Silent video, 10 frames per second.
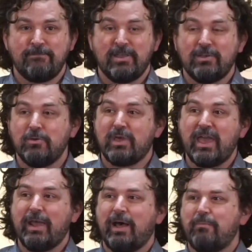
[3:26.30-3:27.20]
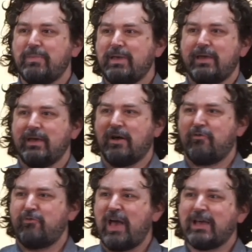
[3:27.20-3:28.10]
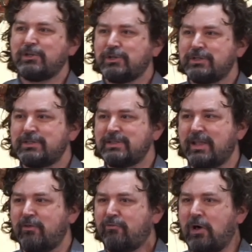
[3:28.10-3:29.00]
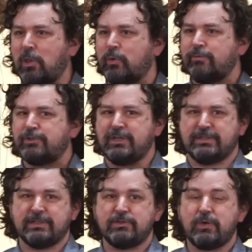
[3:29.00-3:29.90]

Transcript: You cannot be a fascist and a follower of Jesus.